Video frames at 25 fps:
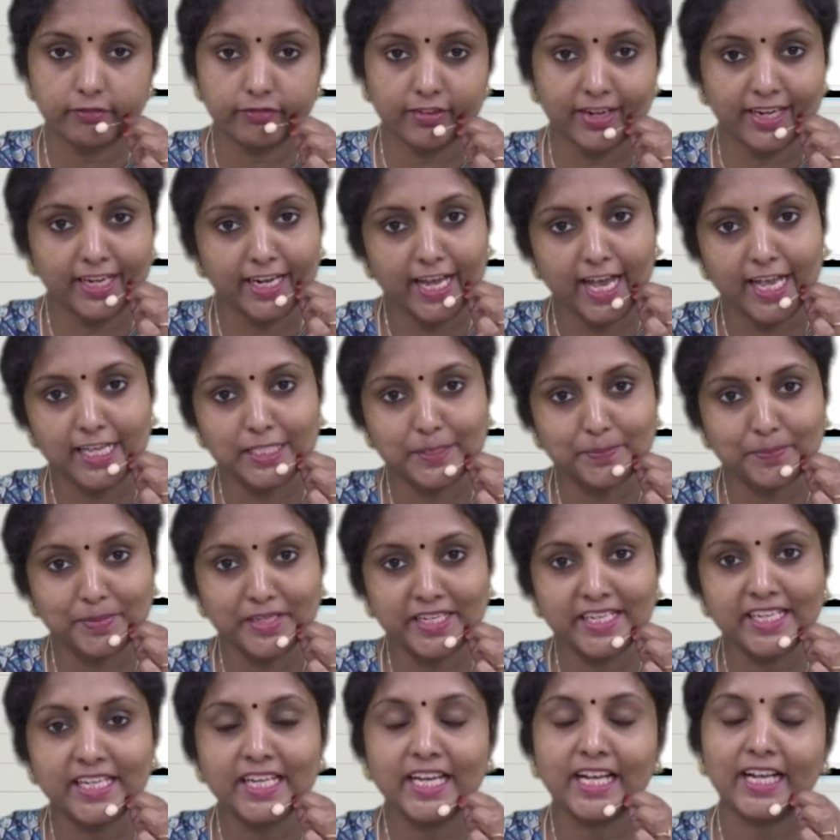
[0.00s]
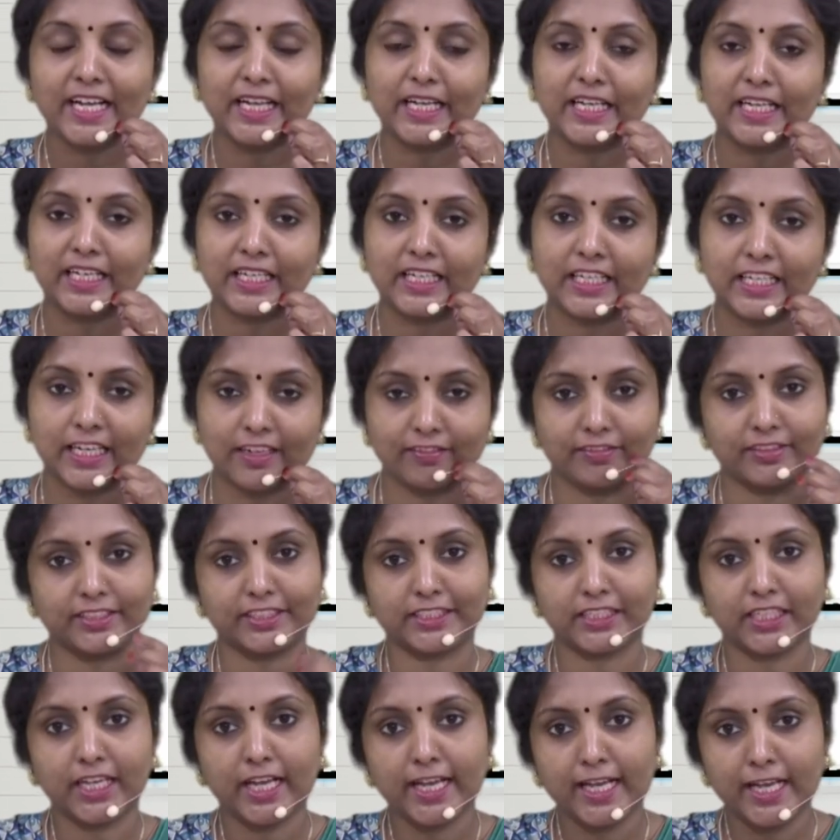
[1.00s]
Fund has been
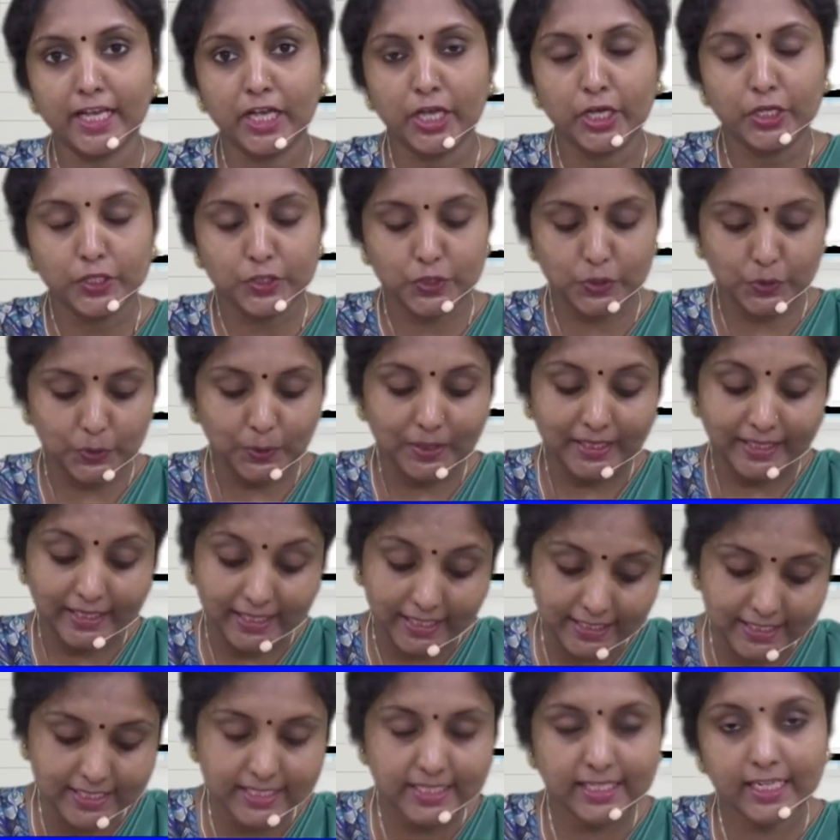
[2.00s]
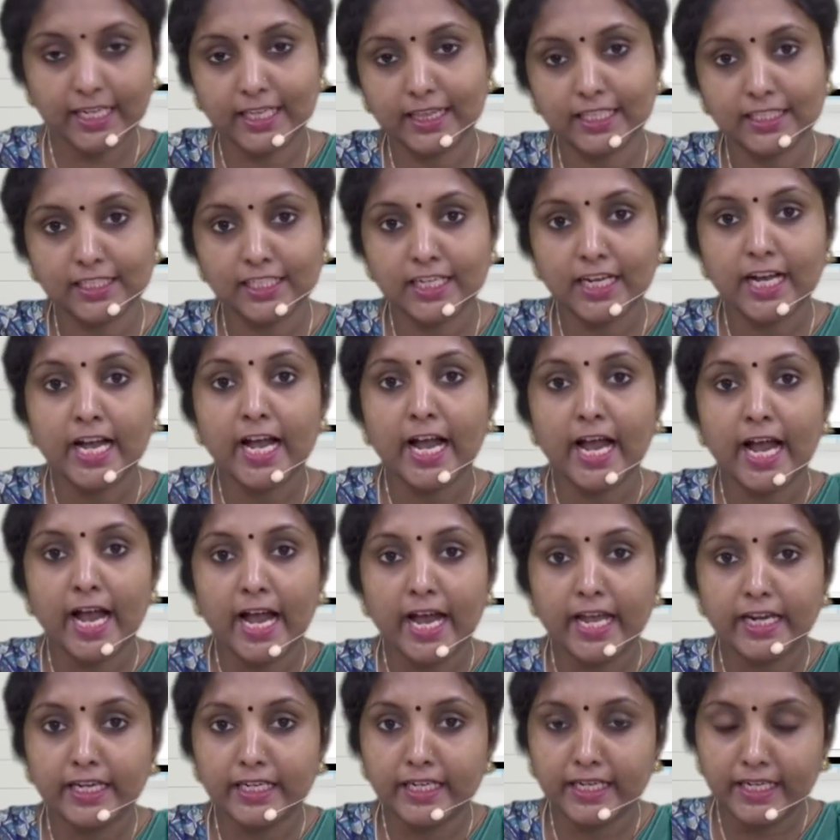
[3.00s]
covered. So let's see the
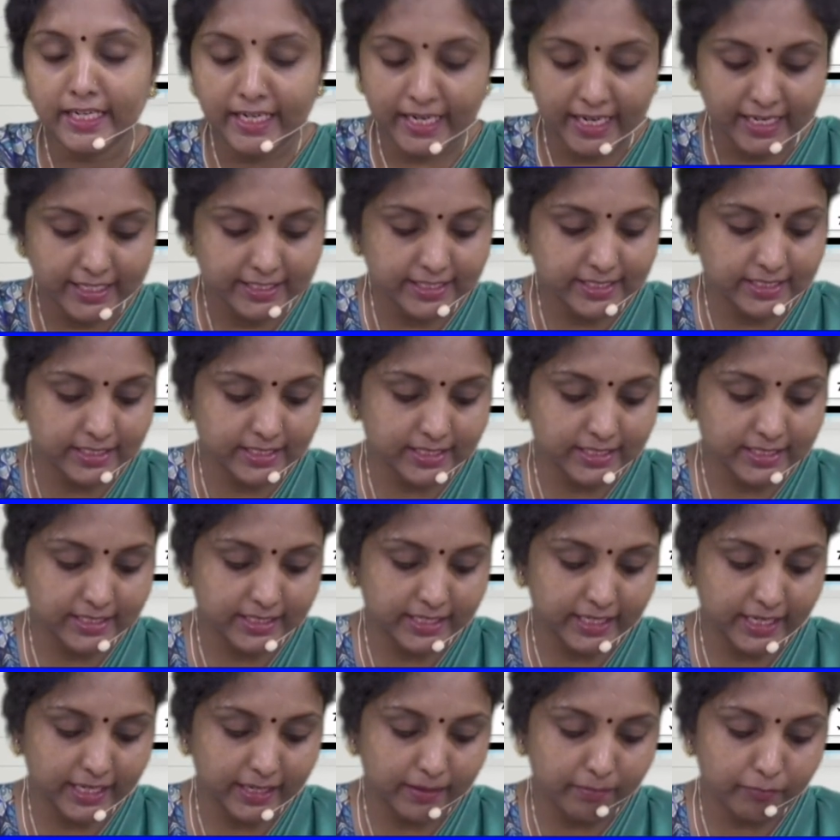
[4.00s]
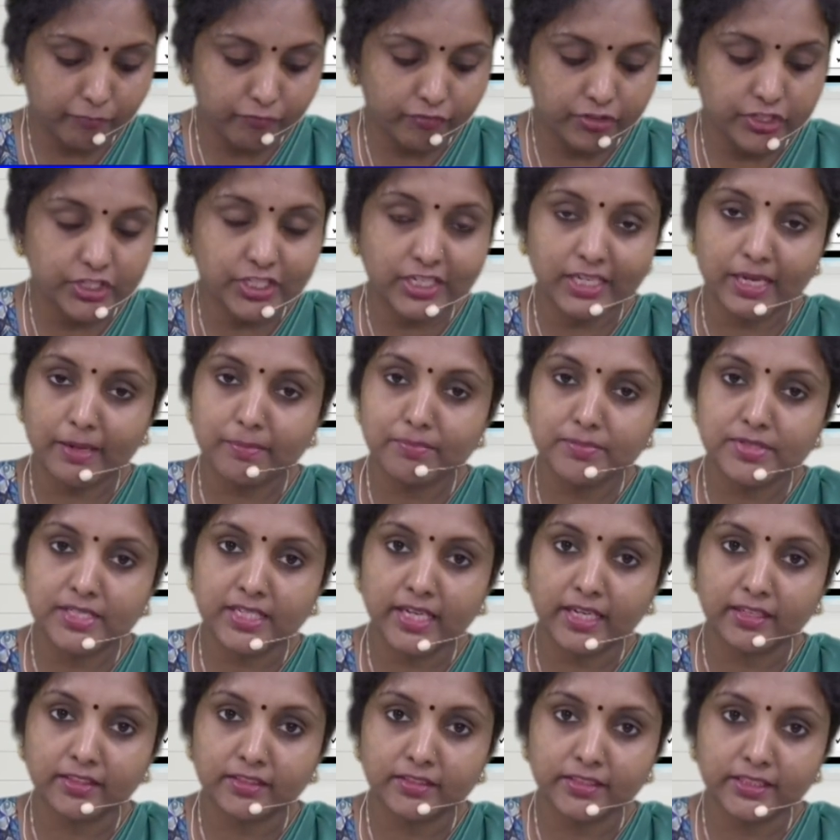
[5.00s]
next scheme which comes
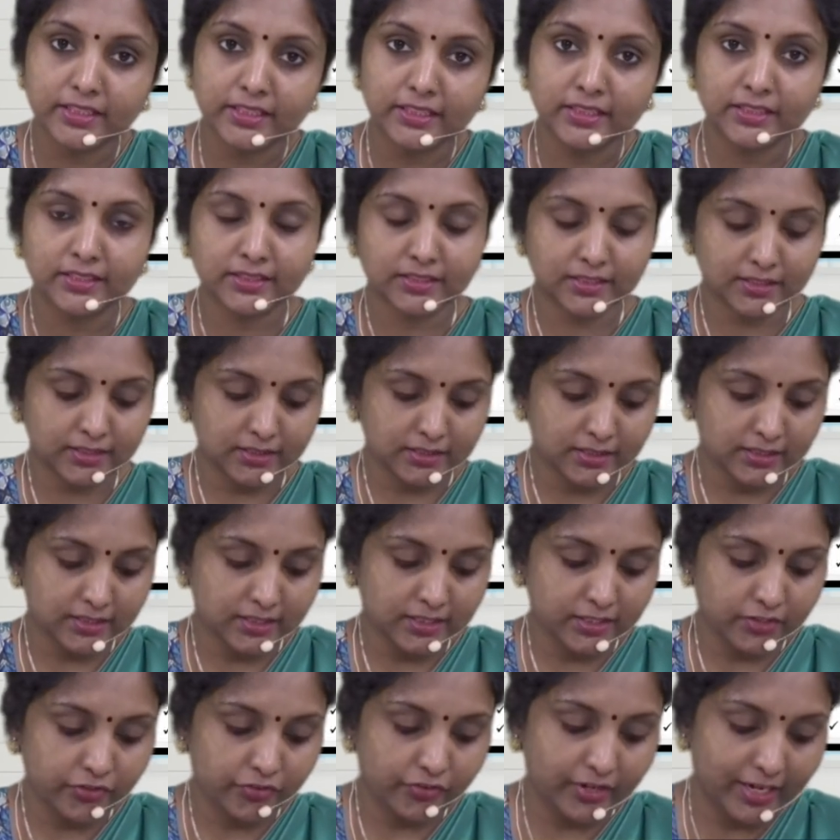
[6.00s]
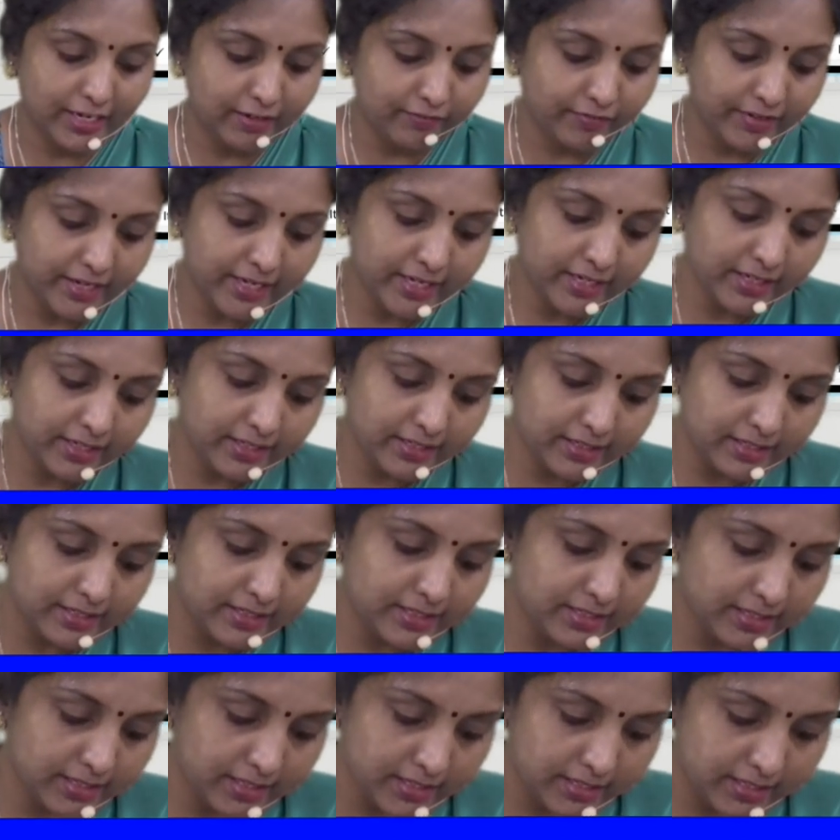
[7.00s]
under Railway
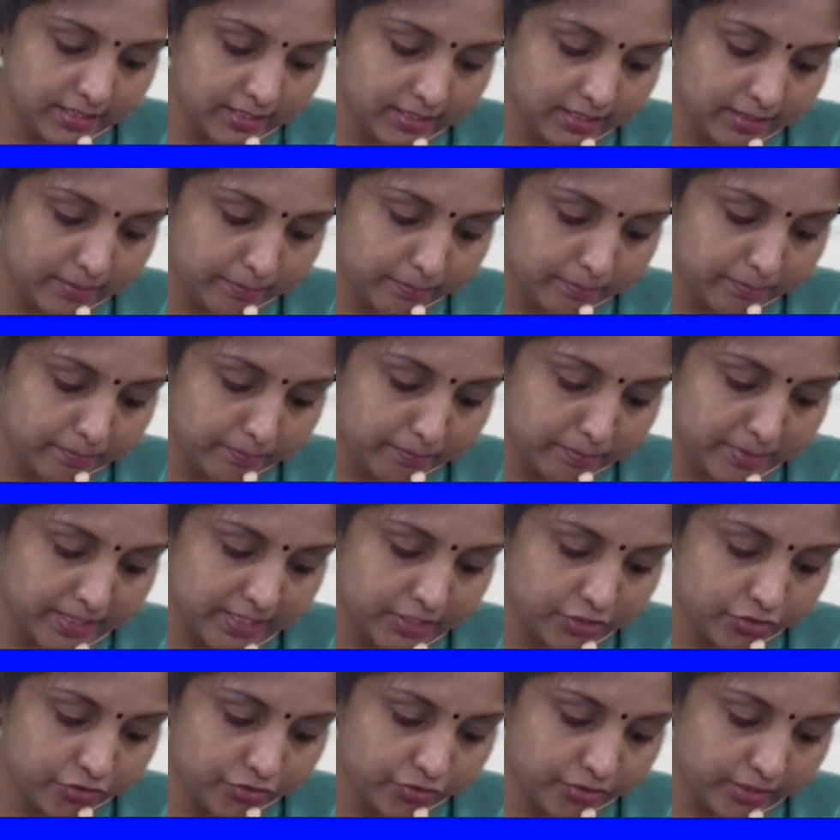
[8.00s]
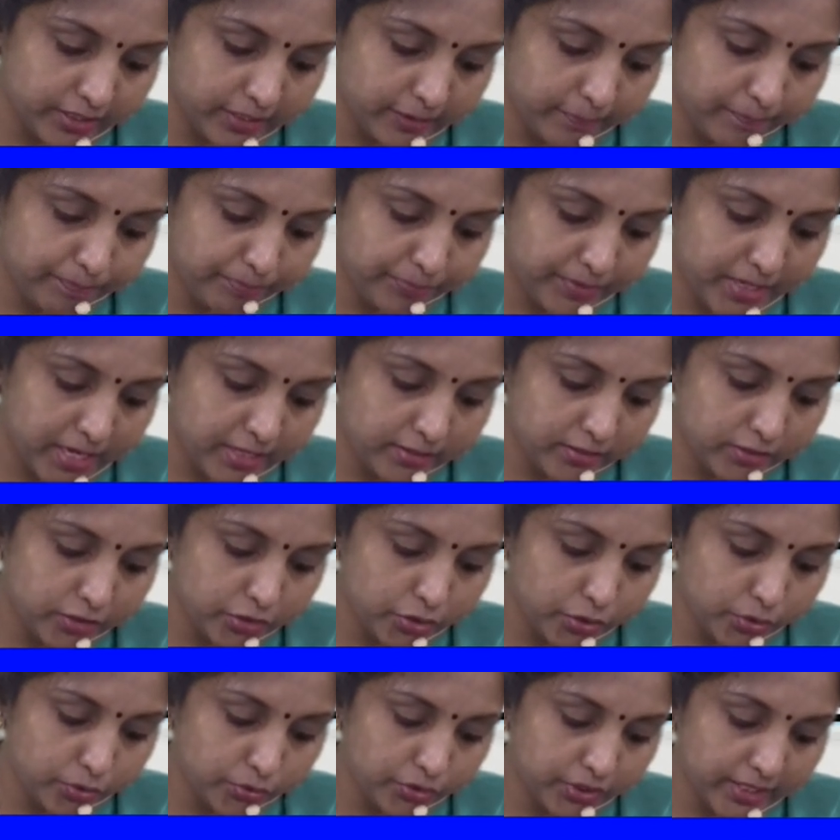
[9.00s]
Ministry.
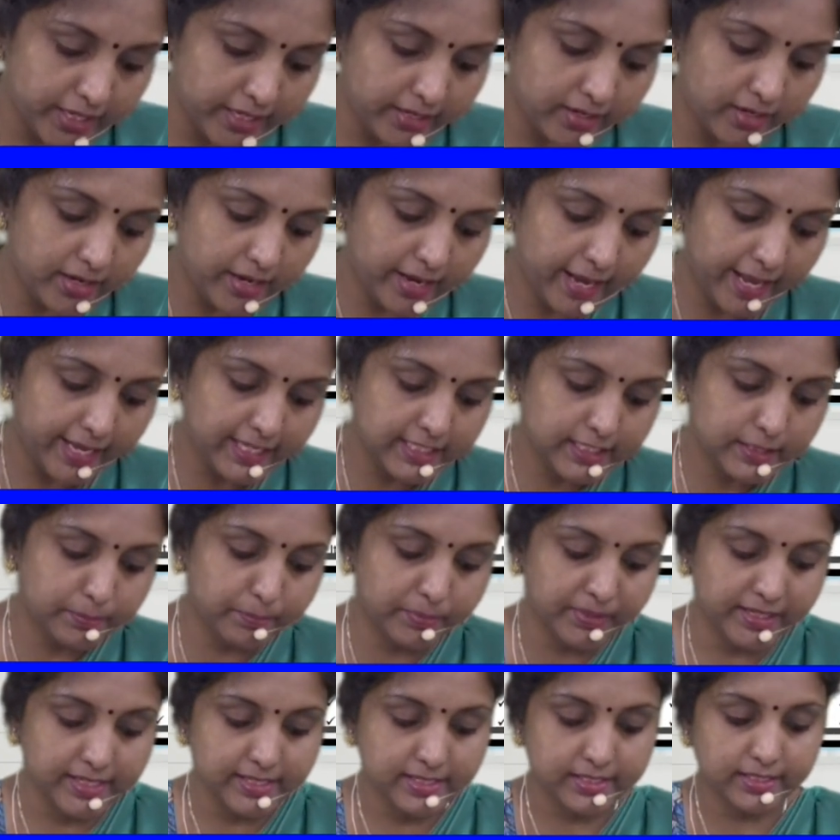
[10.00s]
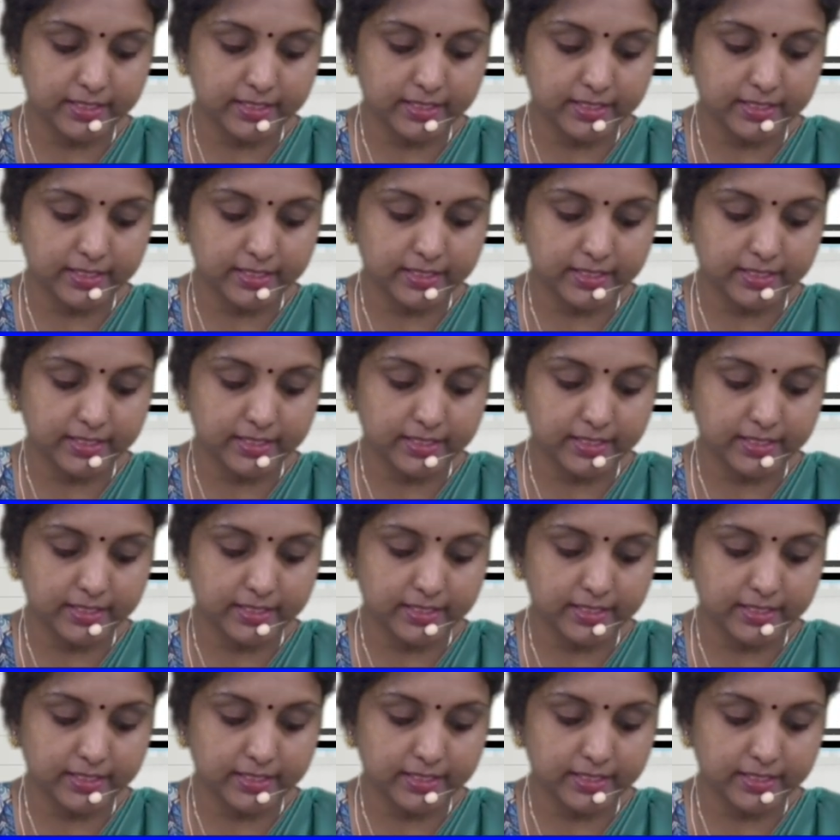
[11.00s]
Antyodaya Express.